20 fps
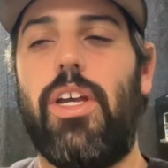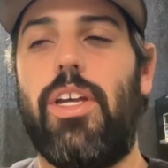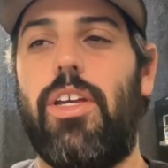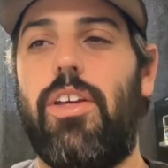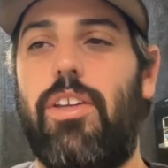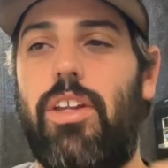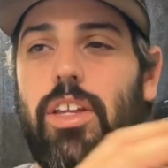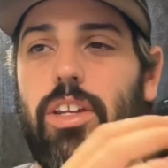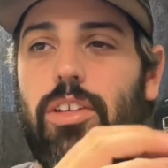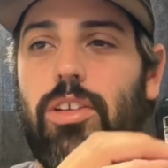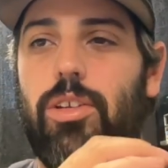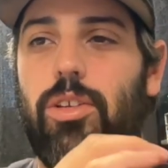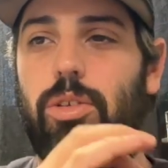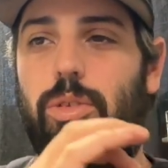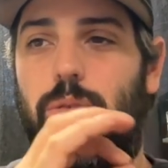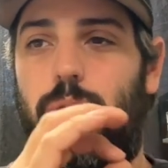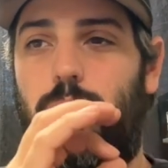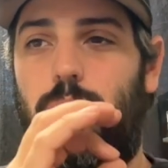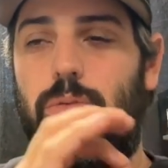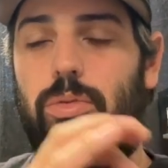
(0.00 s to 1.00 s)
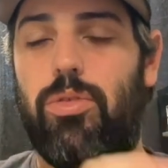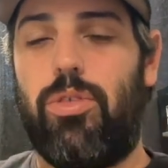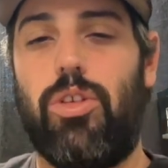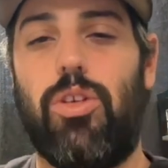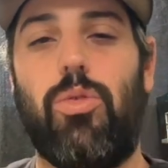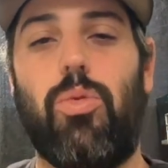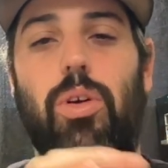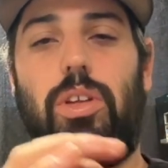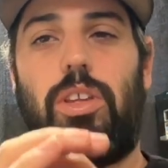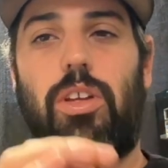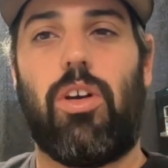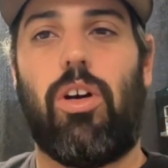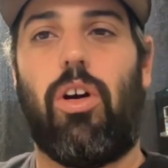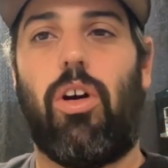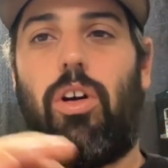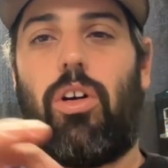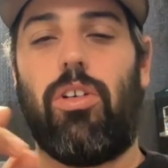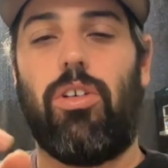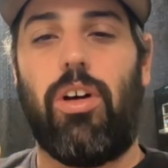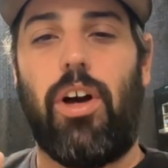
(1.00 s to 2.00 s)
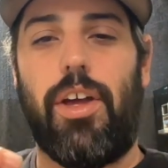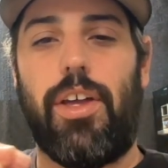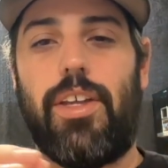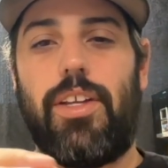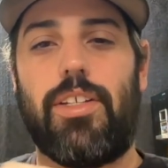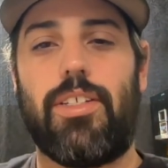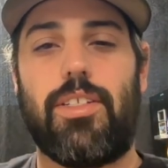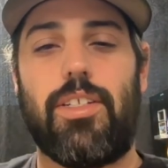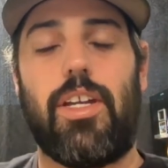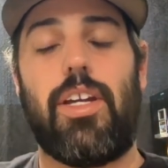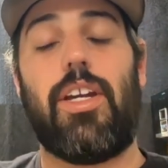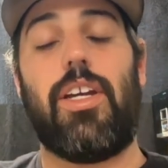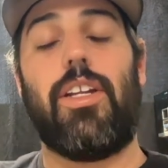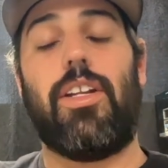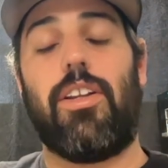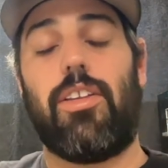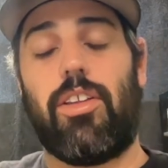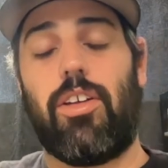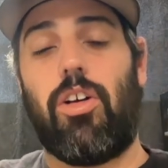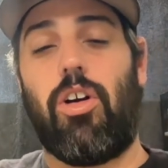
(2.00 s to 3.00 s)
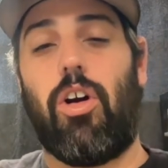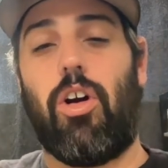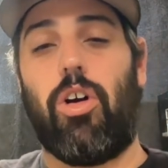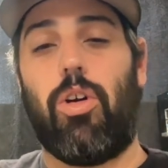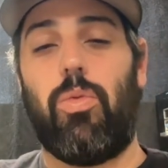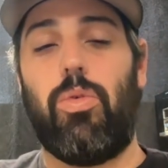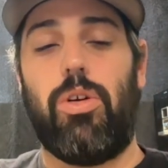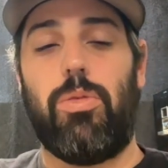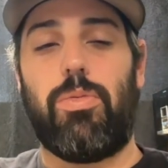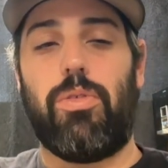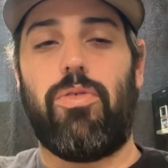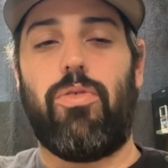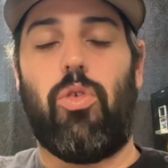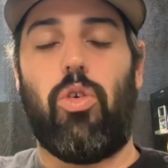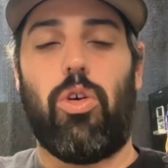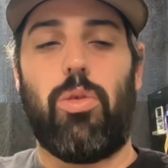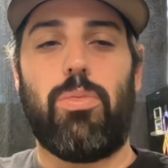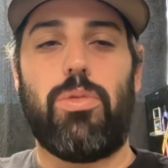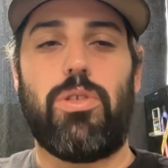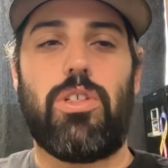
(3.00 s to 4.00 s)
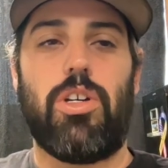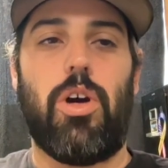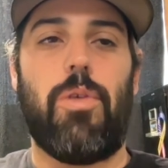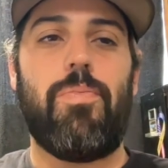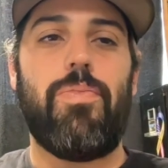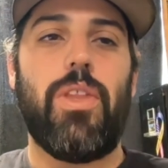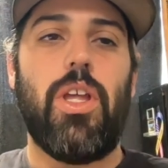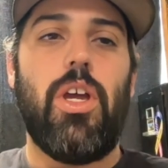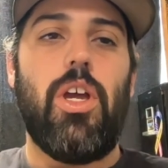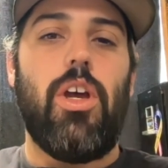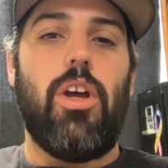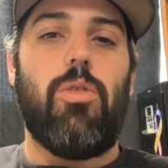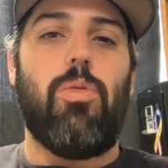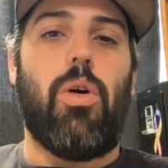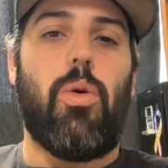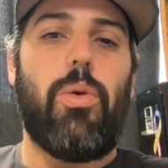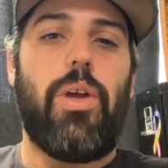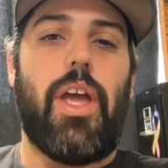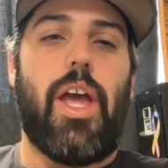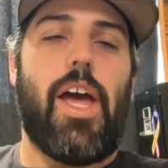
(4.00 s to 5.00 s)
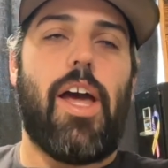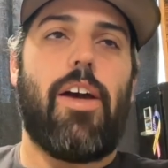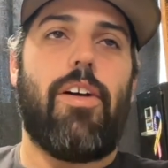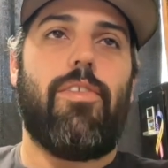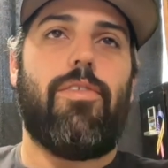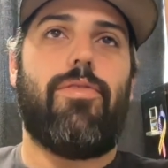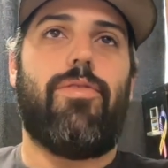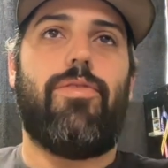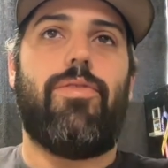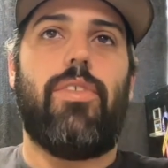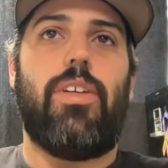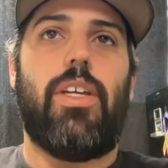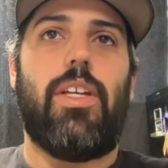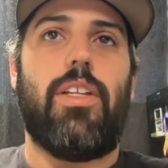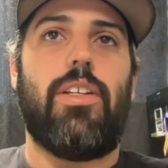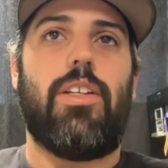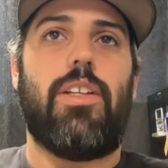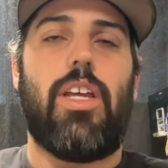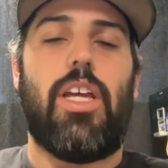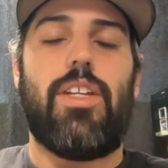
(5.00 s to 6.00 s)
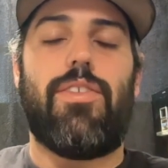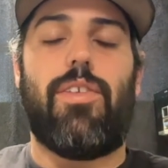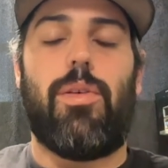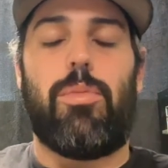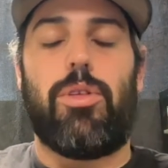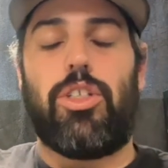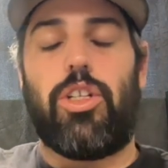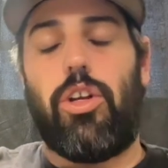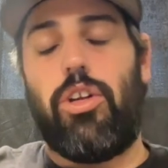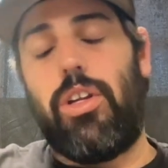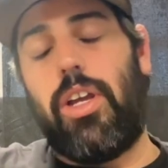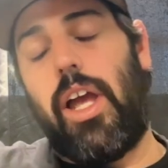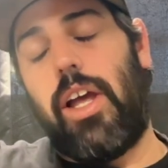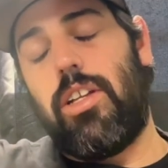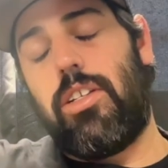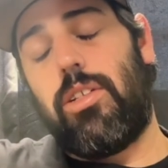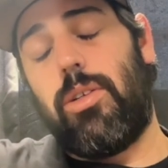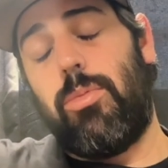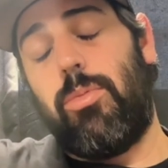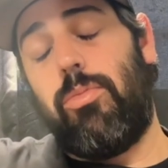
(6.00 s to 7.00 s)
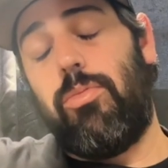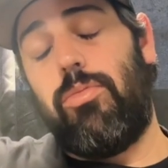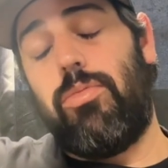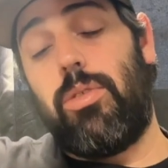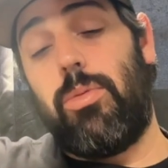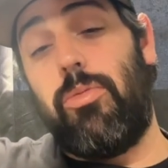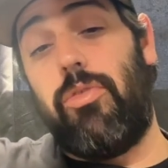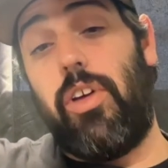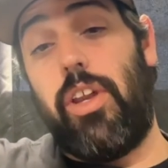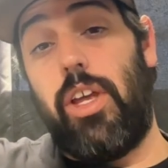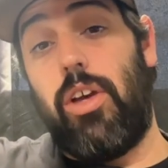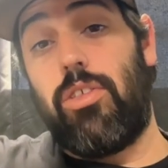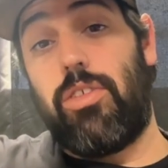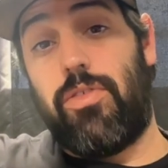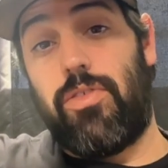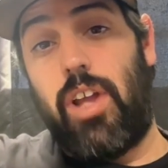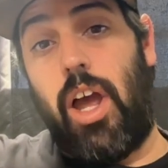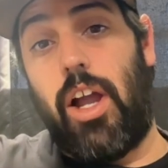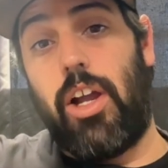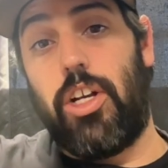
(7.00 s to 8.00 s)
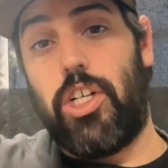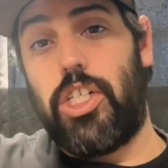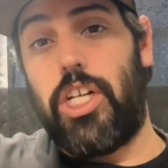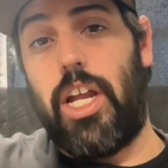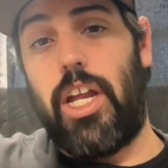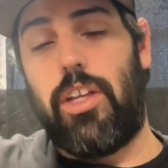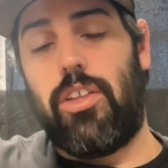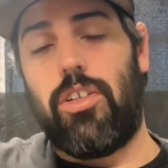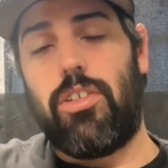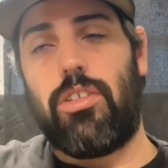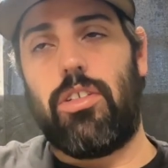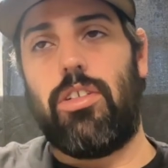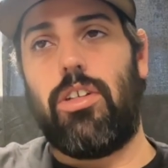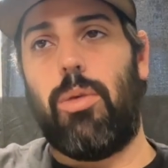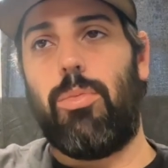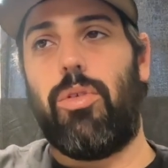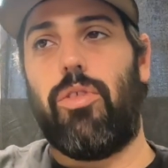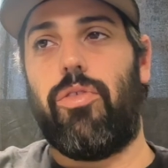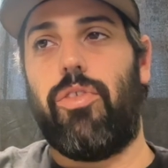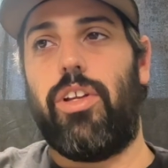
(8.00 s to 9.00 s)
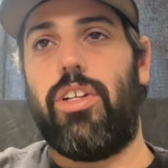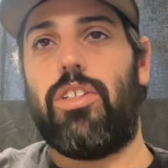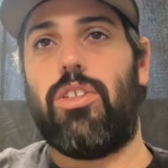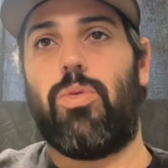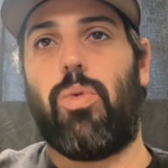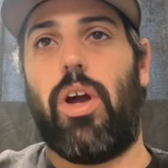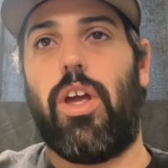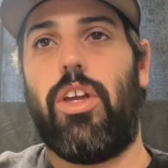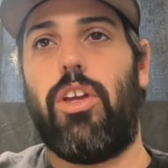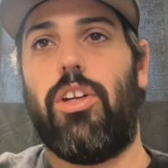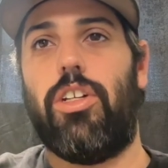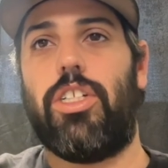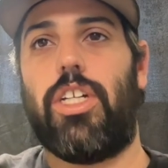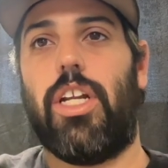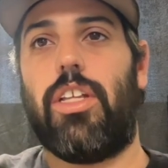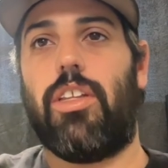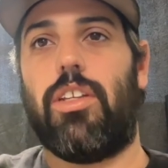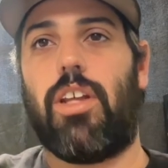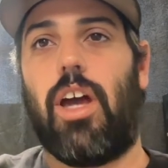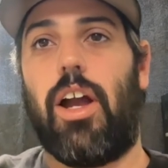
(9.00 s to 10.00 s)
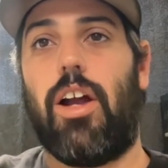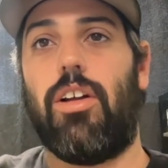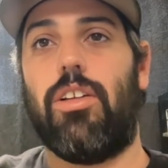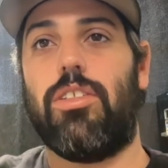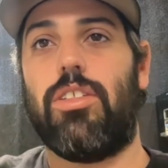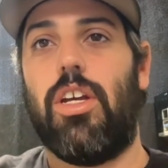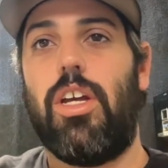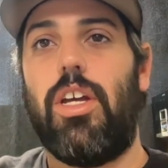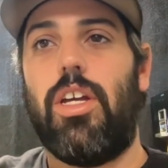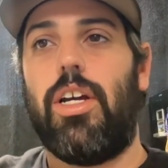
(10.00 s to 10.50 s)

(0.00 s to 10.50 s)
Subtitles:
You need to do what the car likes and the car will perform. So what we have in today's video, I'm going to show you guys some videos of tire shake. There's a number of reasons why you could shake the tires.